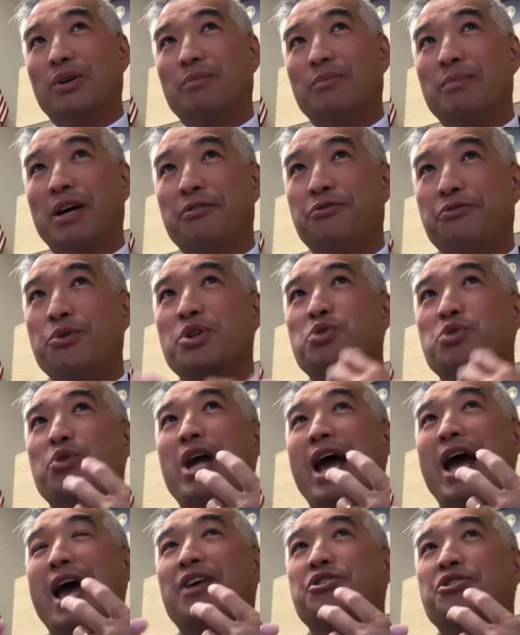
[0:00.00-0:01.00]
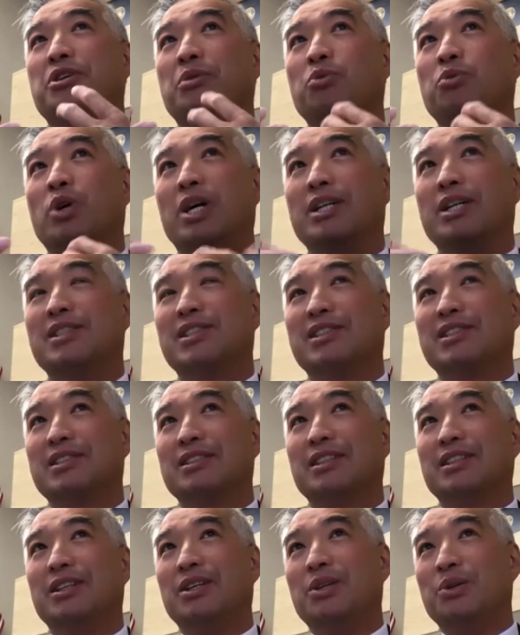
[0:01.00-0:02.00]
my first reaction was,
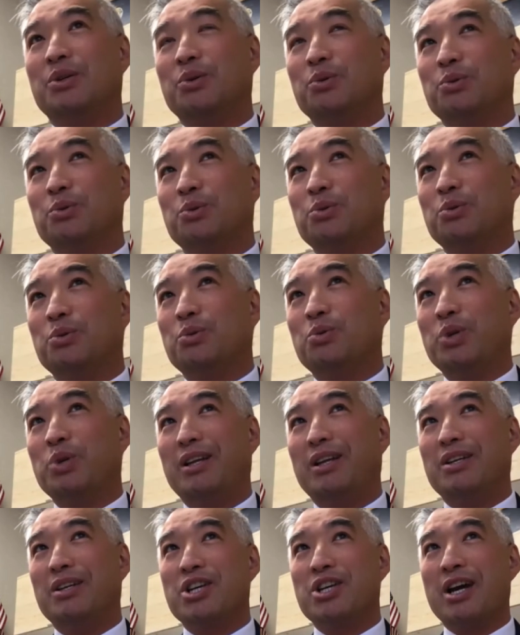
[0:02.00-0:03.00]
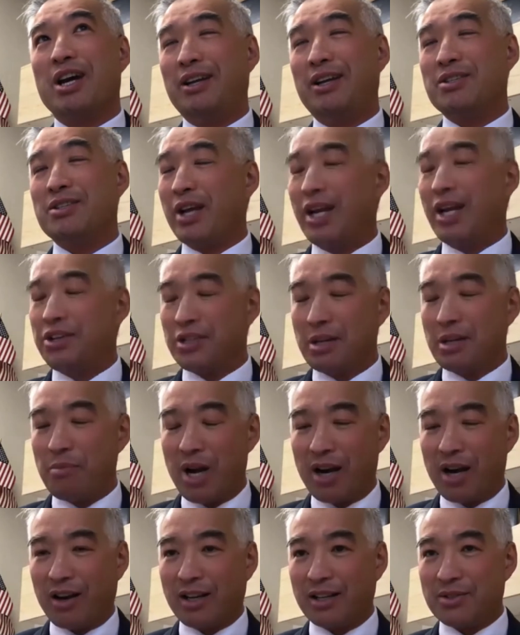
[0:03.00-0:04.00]
we, the Chinese and Asian
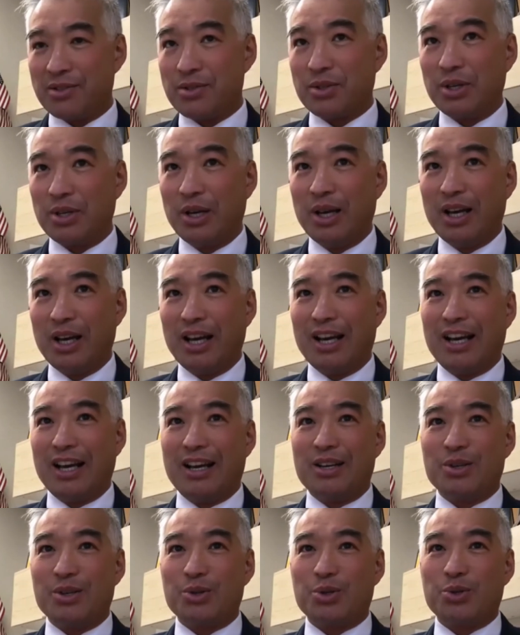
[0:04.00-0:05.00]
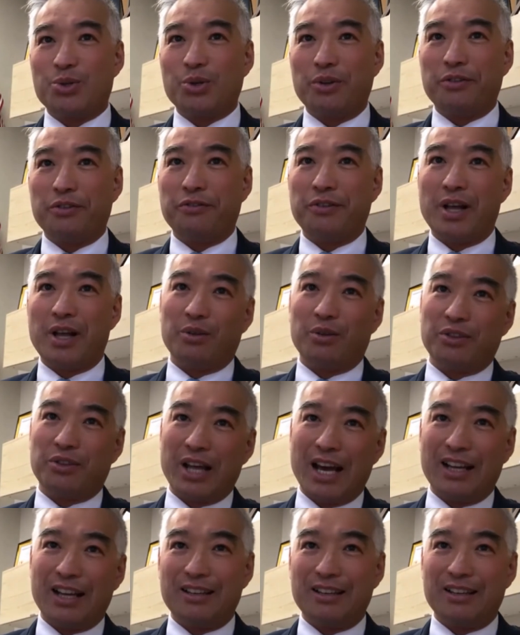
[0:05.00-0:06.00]
Americans, sort of felt
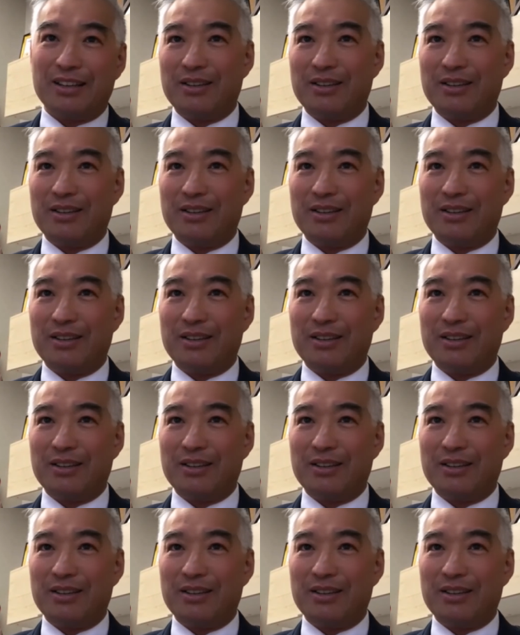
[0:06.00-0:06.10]
that,